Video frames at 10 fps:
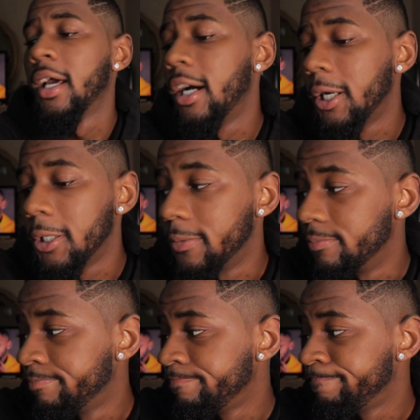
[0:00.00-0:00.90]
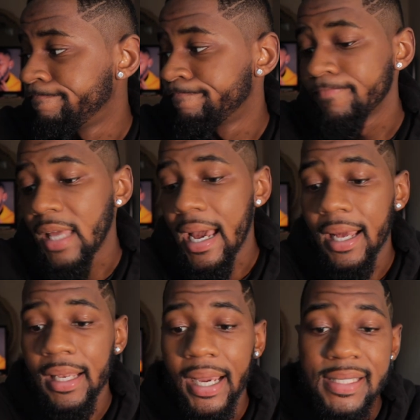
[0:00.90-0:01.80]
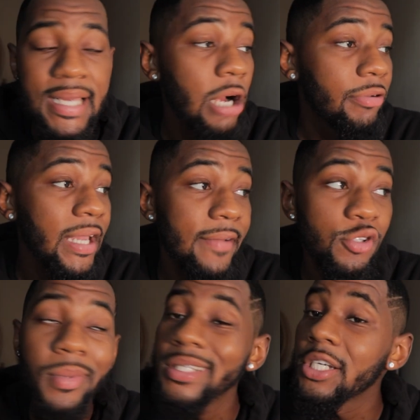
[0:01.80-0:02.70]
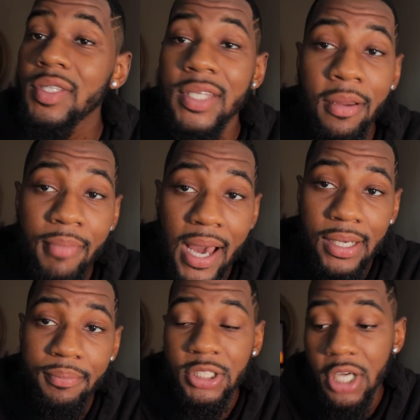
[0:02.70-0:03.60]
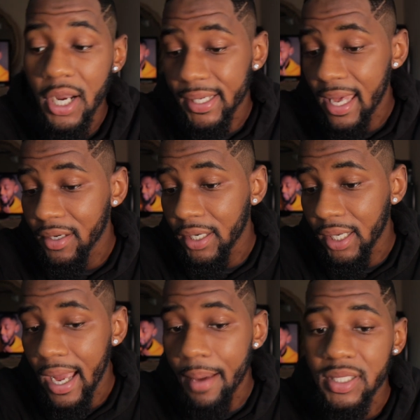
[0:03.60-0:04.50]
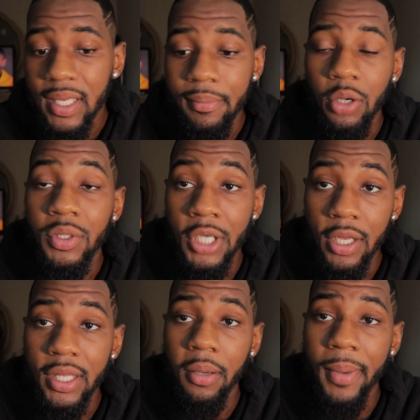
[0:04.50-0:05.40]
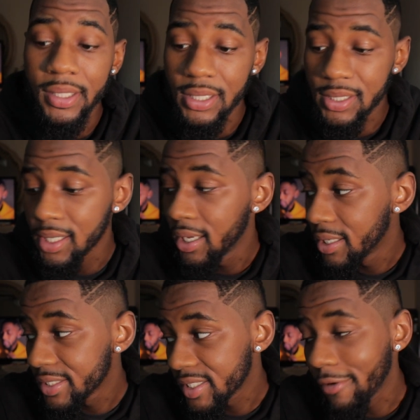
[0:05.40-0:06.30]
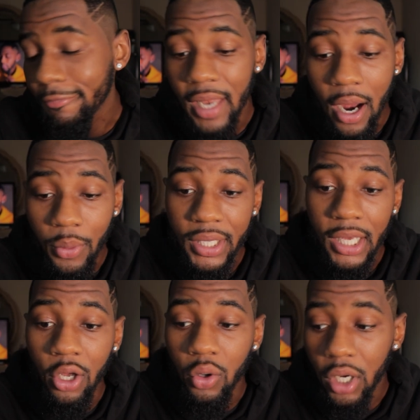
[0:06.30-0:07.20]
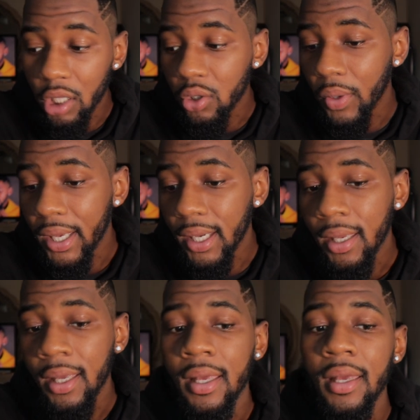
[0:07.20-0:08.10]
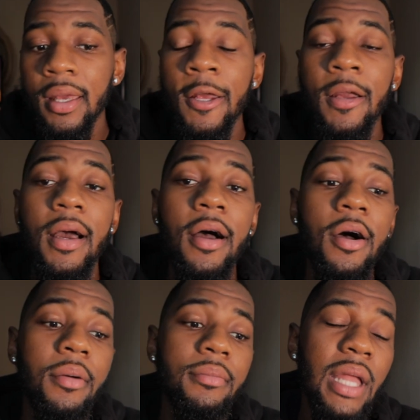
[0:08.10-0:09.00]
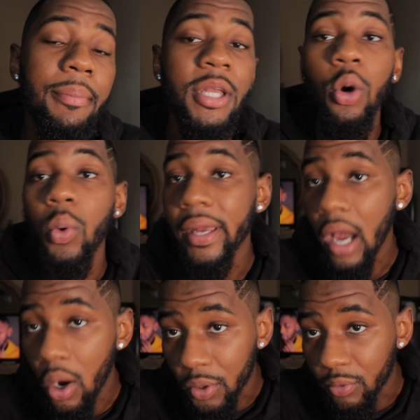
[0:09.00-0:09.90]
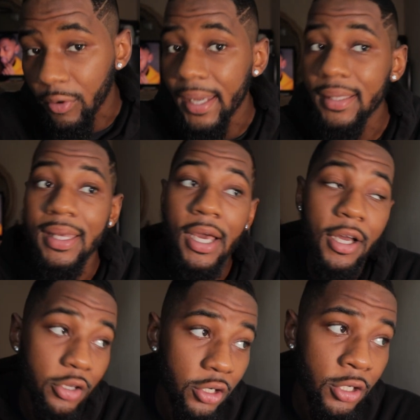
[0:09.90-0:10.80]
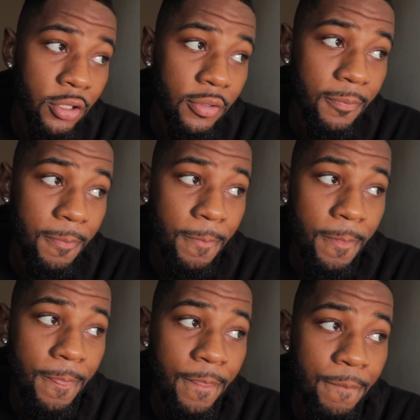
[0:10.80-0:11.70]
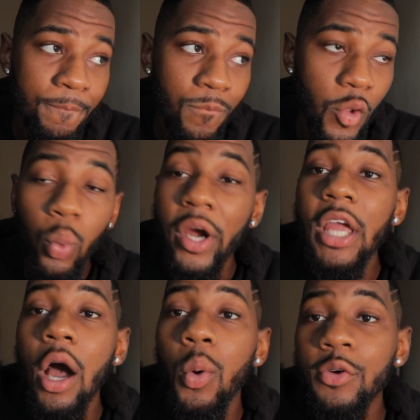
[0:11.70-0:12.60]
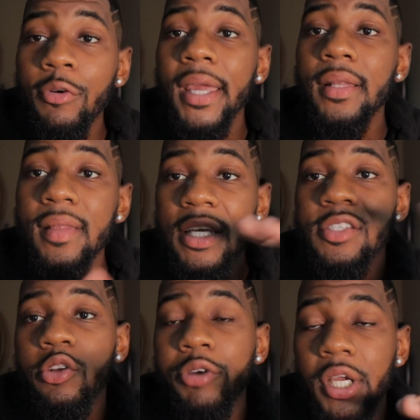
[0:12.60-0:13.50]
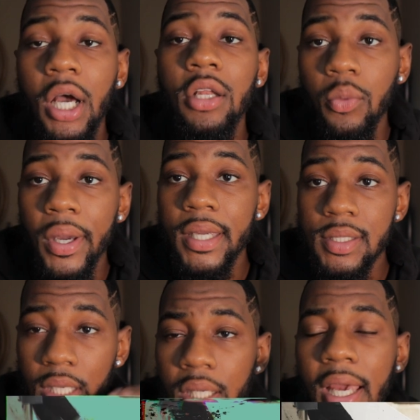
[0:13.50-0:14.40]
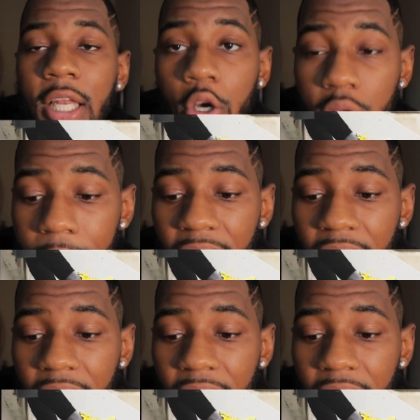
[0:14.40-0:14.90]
Like I said, I don't really have too much else to say about it, but y'all get down there in the comments, let me know what y'all think about this sunflower yellow colorway. Let me know where y'all would rank the other, where y'all would rank these three colorways, the yellow, the